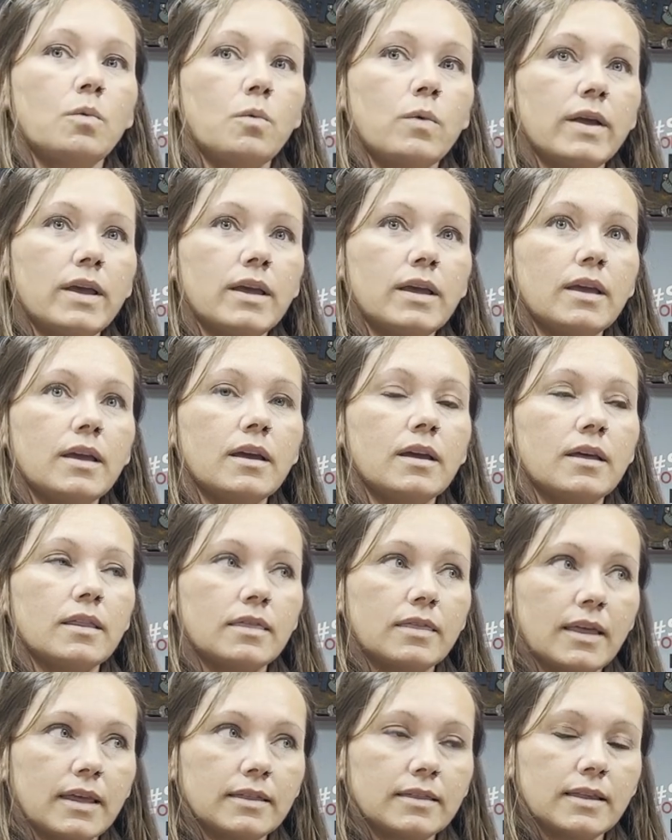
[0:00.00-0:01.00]
We
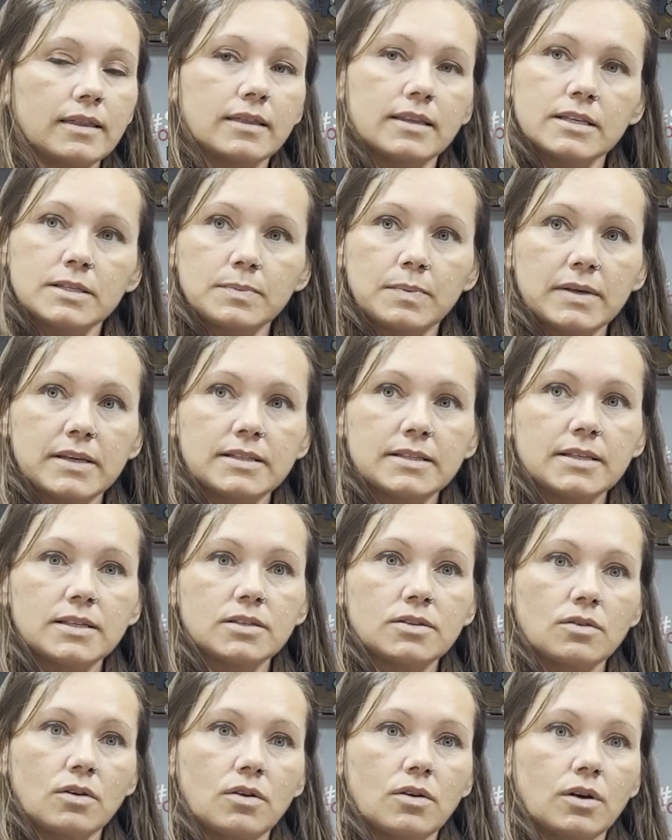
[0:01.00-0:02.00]
think that these
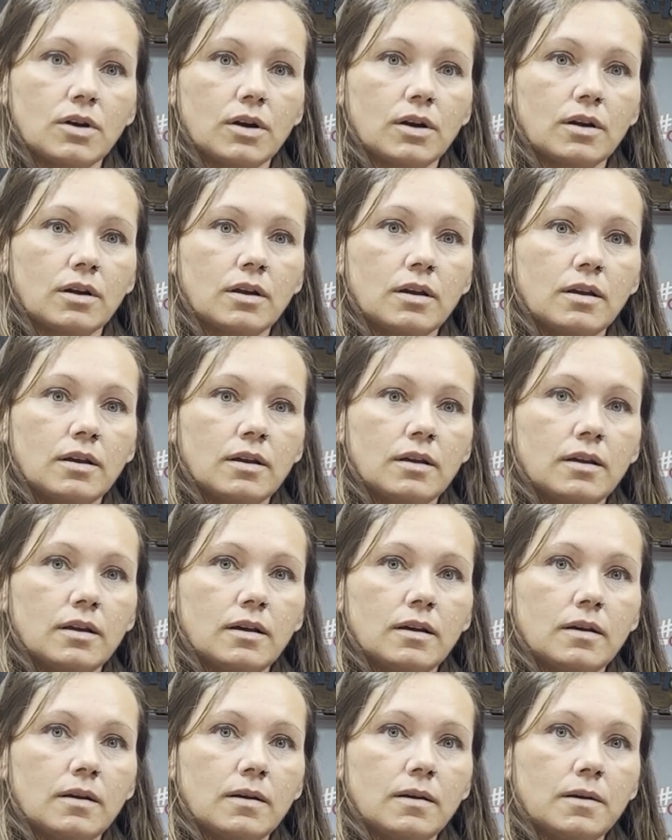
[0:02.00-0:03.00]
places are
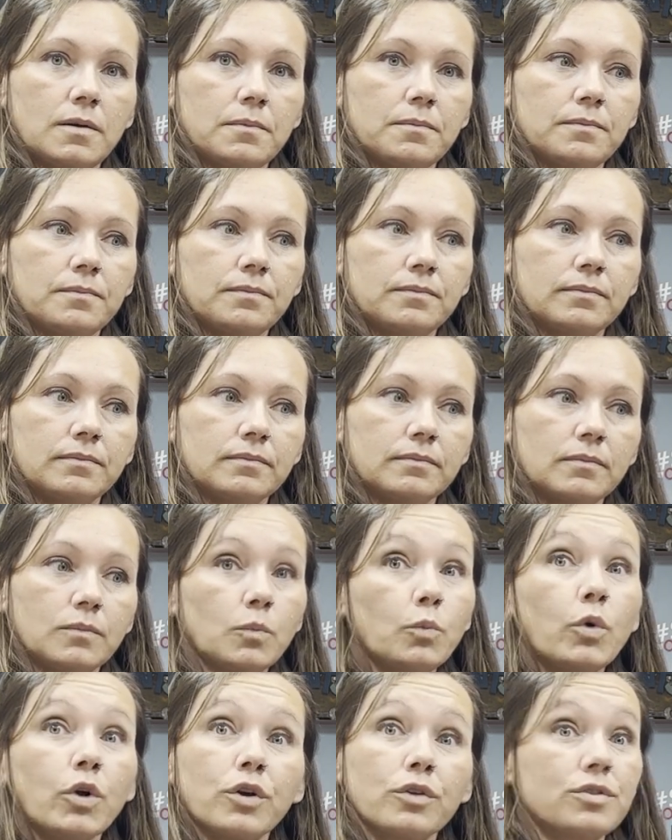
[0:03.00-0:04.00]

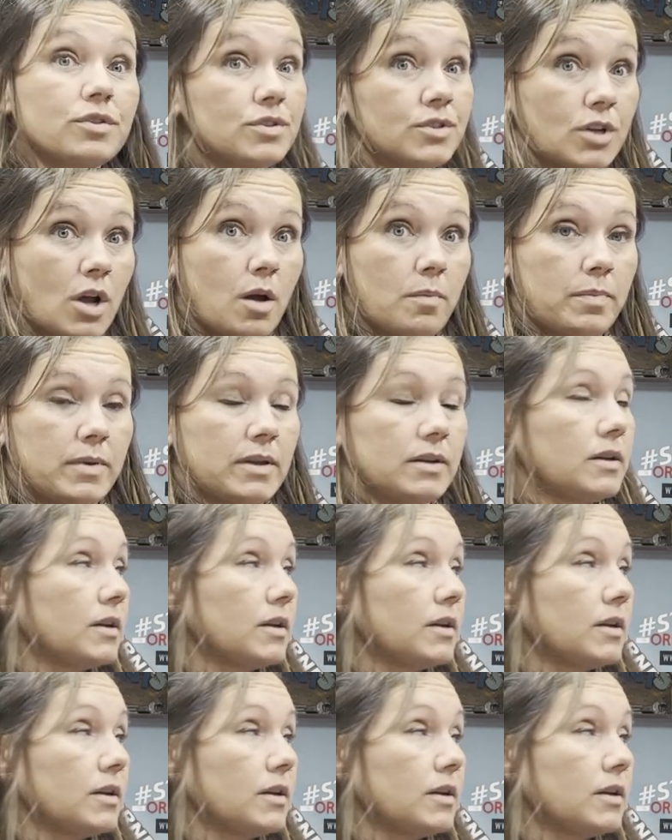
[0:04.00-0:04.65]
worth stopping.